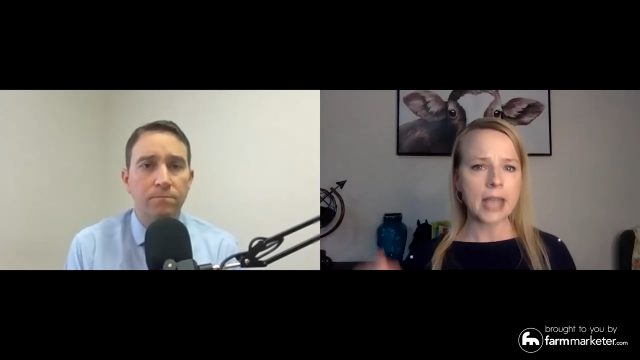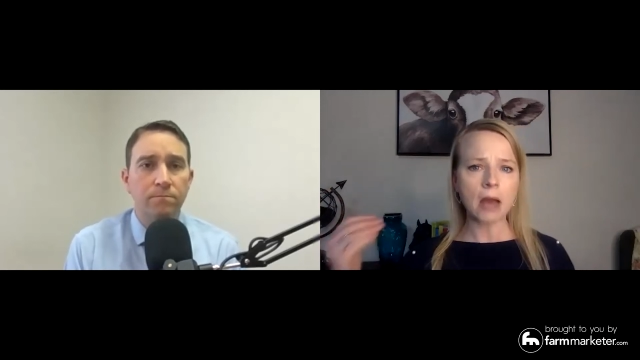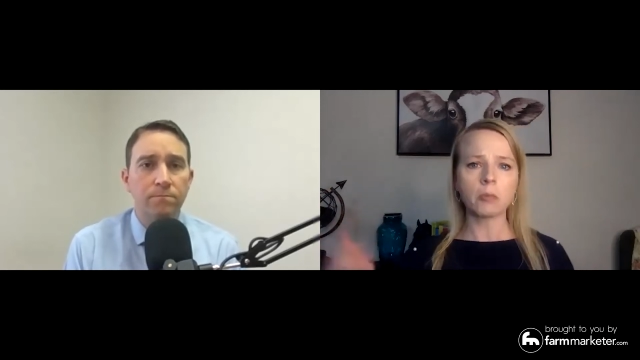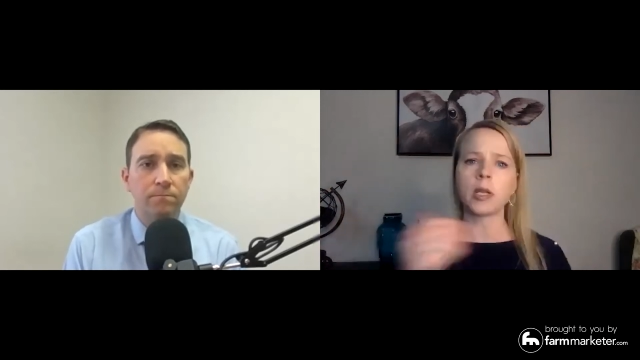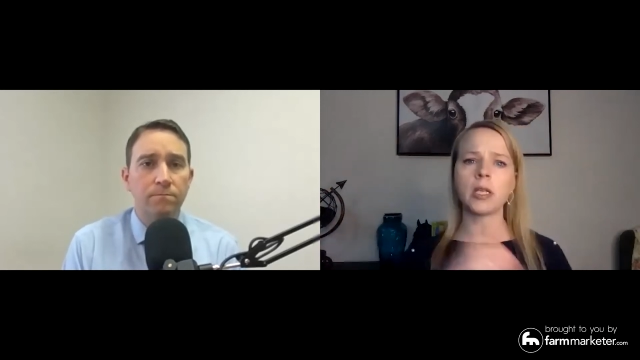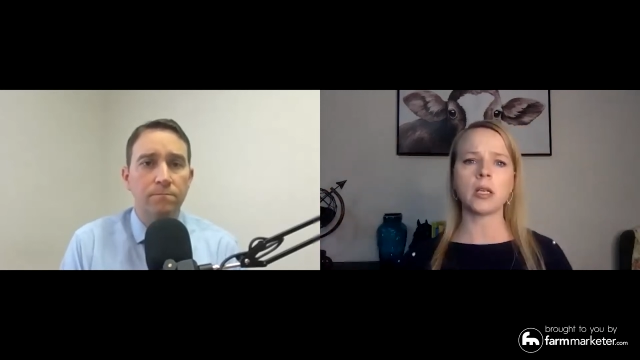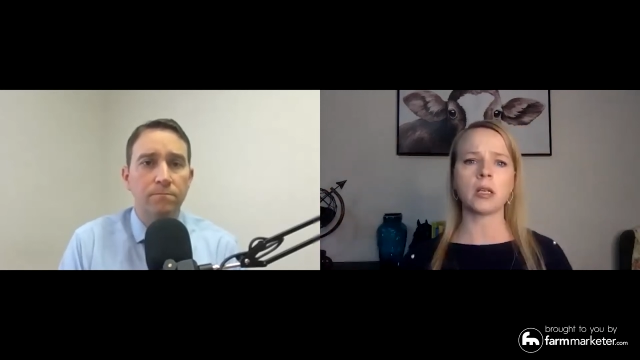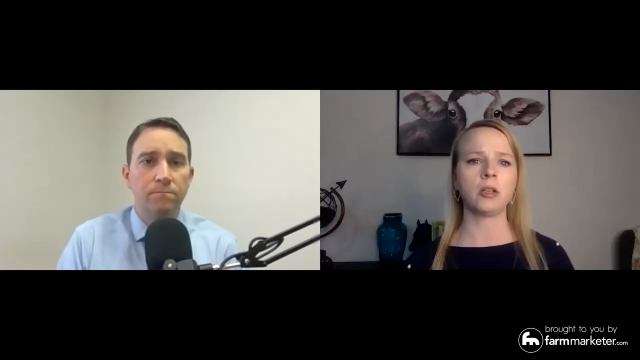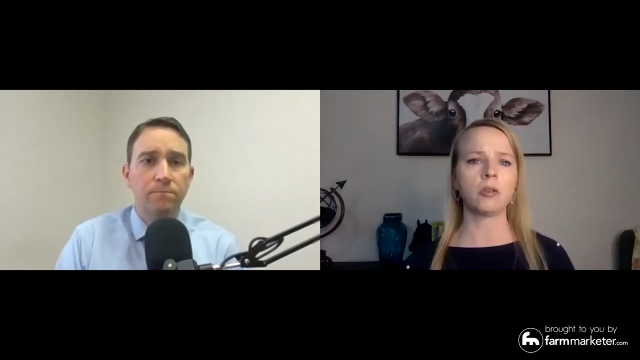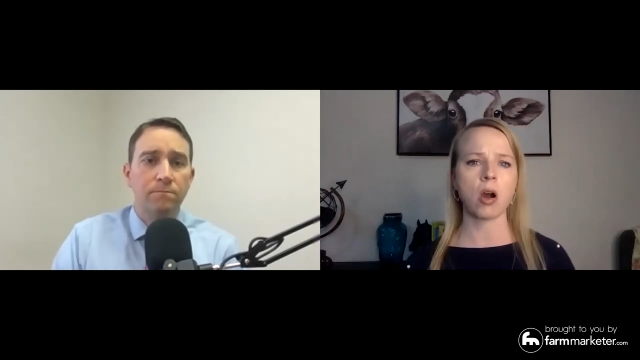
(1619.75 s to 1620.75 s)
Speaker 1: Dad, we need a
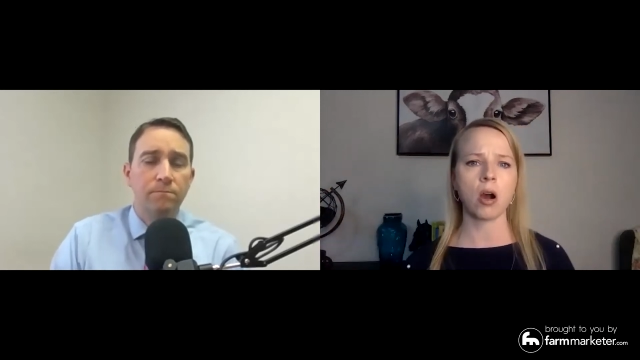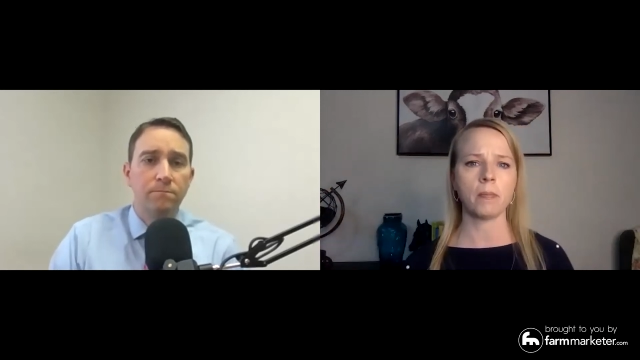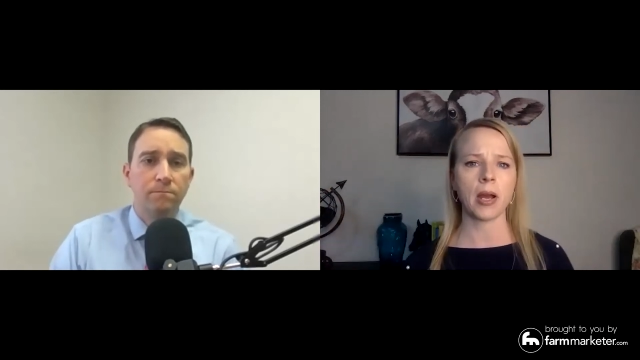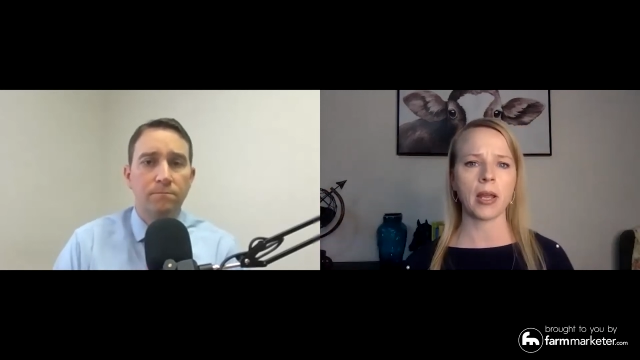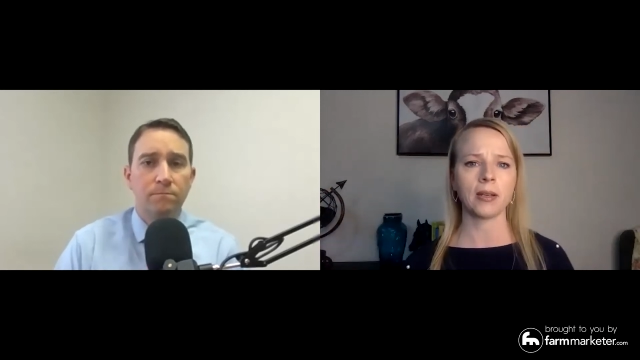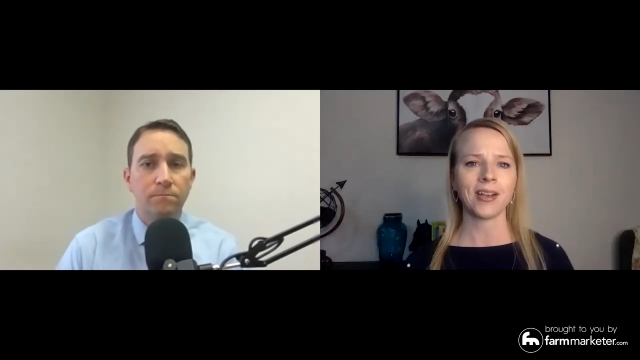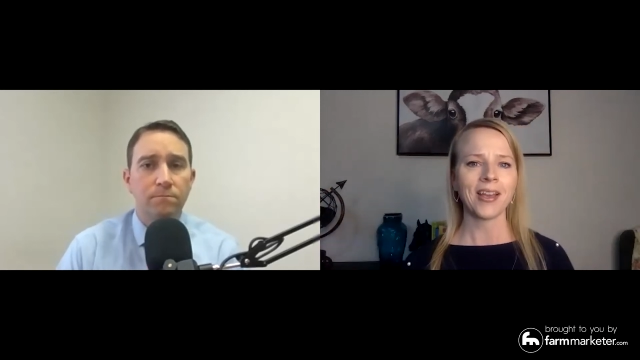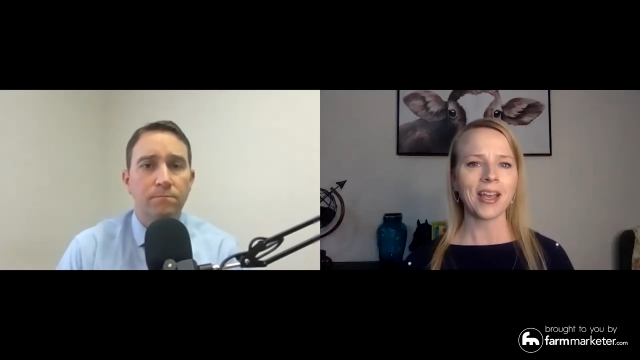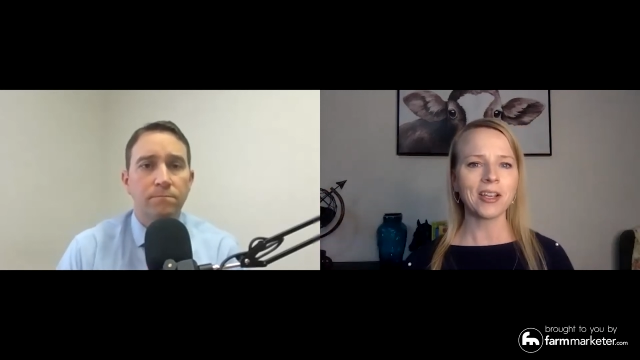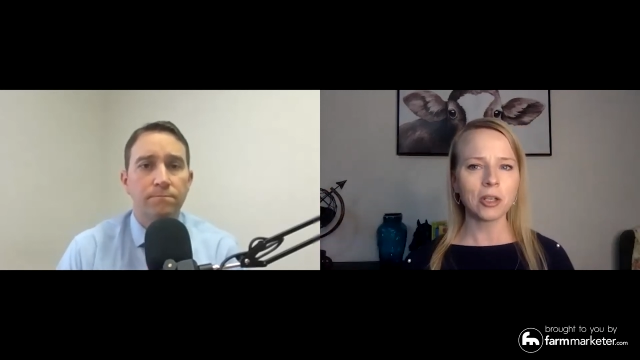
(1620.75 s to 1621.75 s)
new combine.
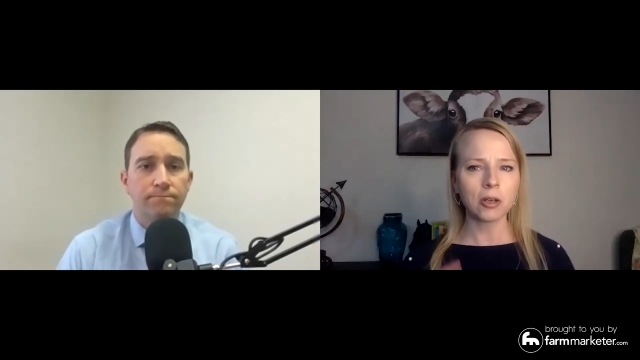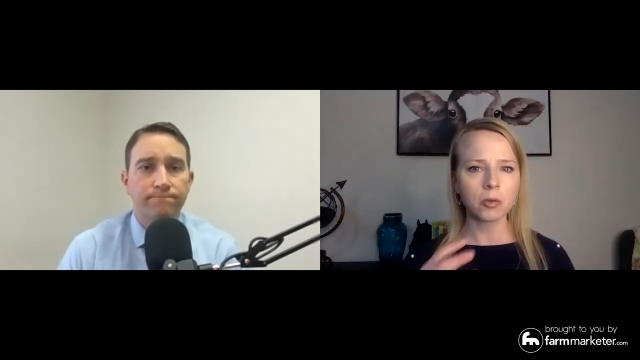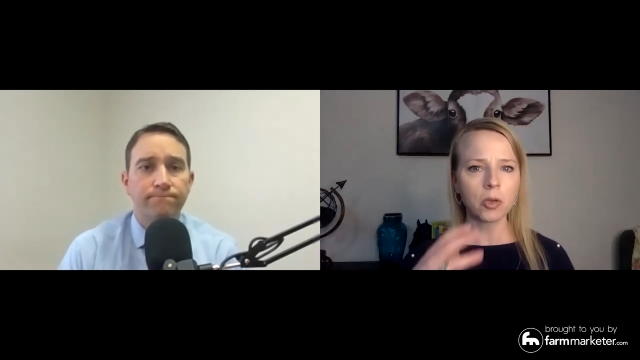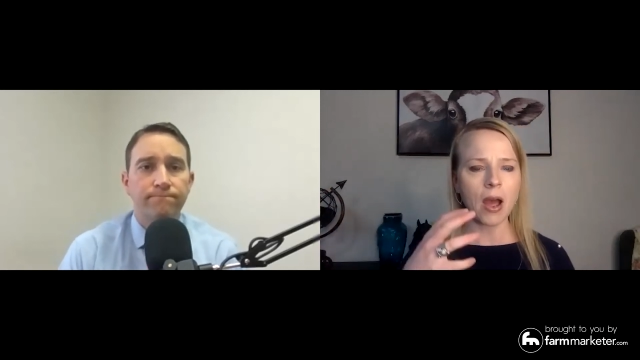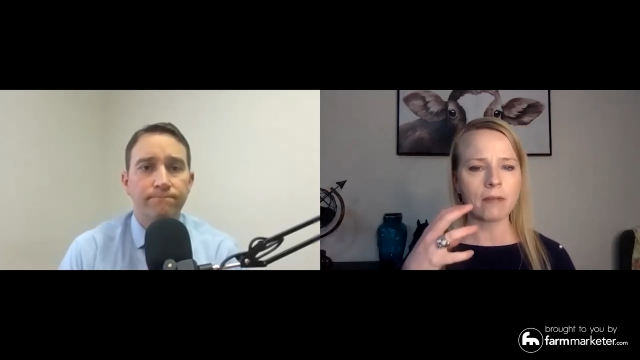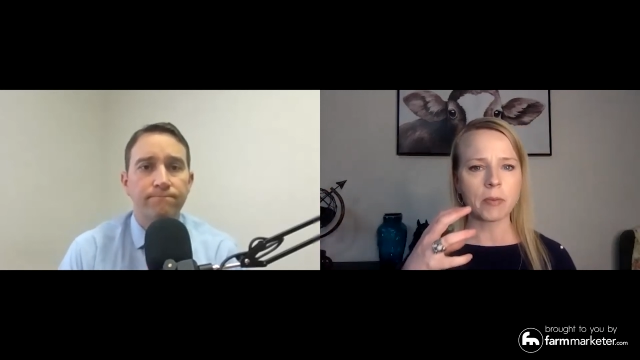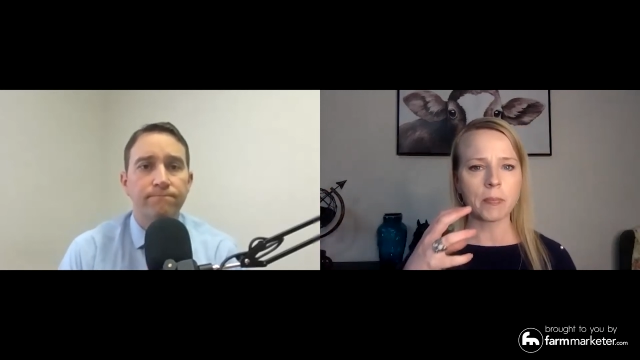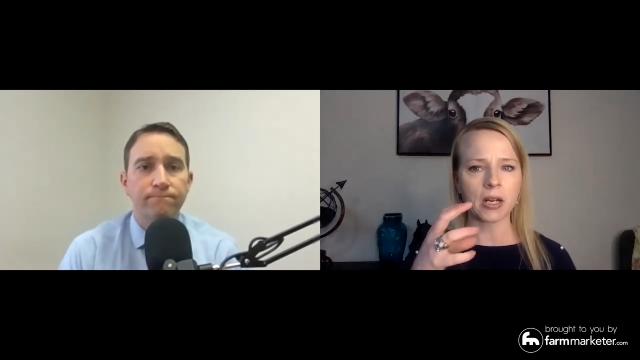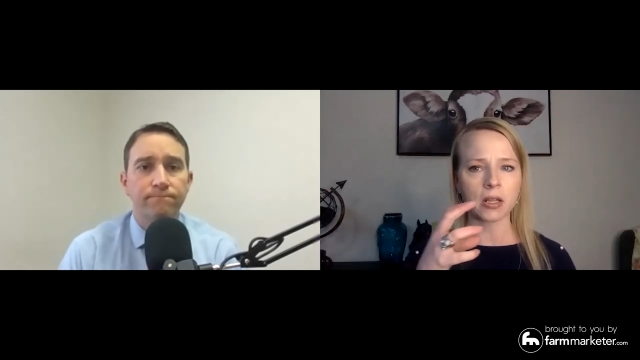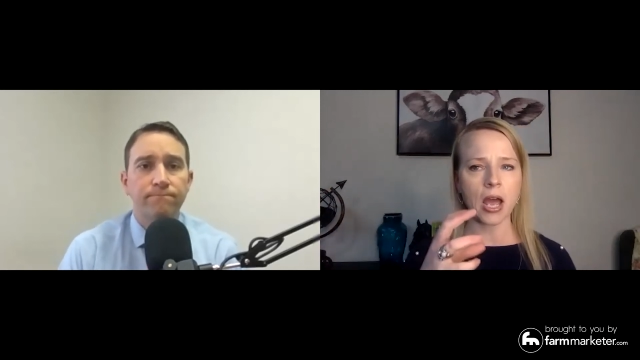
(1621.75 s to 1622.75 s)
And, you know, you have a bit of